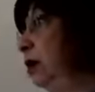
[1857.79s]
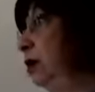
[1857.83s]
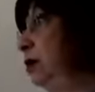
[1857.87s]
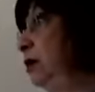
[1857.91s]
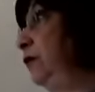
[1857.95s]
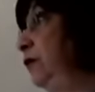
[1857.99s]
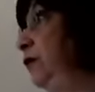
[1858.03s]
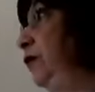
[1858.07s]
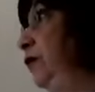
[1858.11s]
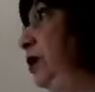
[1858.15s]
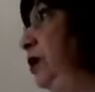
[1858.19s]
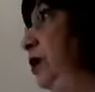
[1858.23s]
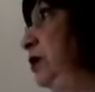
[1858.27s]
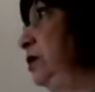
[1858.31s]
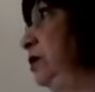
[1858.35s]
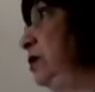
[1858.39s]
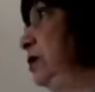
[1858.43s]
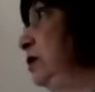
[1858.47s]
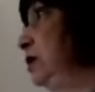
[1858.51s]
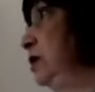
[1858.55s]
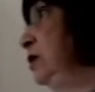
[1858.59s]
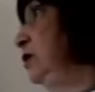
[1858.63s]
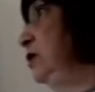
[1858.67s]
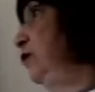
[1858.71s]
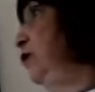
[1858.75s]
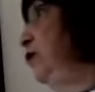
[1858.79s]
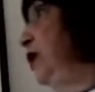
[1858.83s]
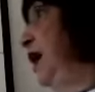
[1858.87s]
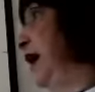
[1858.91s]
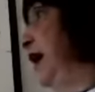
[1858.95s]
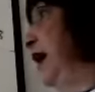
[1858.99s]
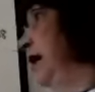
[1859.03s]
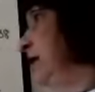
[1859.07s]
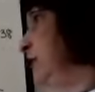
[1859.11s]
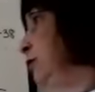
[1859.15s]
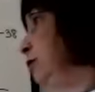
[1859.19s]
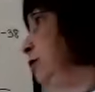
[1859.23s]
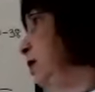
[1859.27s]
To finish this
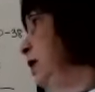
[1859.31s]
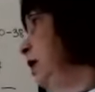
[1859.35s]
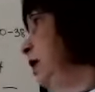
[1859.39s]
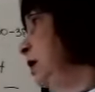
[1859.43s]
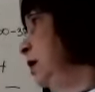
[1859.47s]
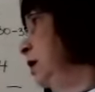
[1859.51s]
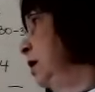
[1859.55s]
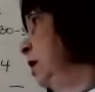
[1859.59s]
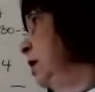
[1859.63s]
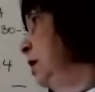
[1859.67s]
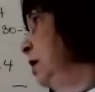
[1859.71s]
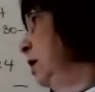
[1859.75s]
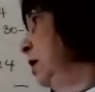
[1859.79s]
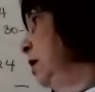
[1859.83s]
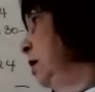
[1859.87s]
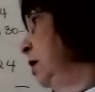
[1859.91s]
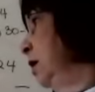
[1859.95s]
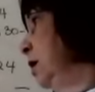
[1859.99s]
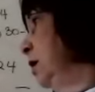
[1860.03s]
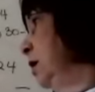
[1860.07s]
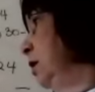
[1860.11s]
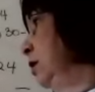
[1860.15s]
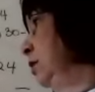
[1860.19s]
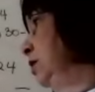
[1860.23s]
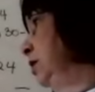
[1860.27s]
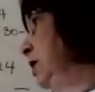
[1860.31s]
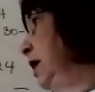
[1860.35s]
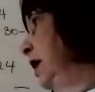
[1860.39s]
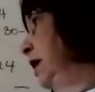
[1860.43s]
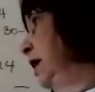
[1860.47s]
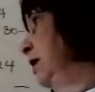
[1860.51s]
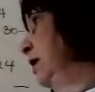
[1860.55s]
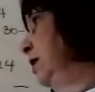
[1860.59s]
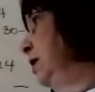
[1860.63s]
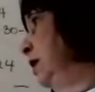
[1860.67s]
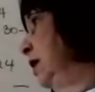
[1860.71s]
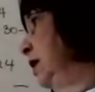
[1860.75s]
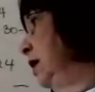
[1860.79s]
factoring, you
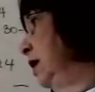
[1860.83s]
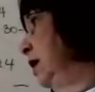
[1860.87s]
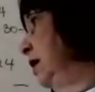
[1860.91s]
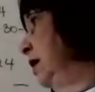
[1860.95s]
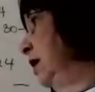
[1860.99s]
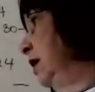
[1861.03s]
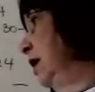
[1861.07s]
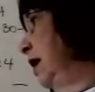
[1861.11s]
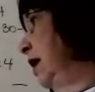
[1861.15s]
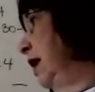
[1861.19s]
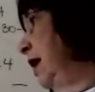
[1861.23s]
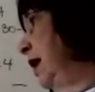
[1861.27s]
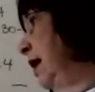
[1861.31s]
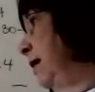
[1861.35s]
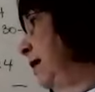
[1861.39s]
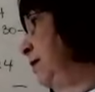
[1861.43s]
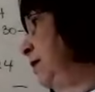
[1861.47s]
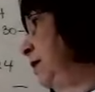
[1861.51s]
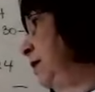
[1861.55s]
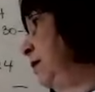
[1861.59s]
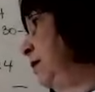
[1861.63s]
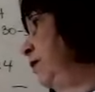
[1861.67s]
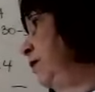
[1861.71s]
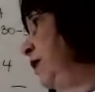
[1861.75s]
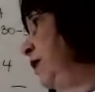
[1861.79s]
take the common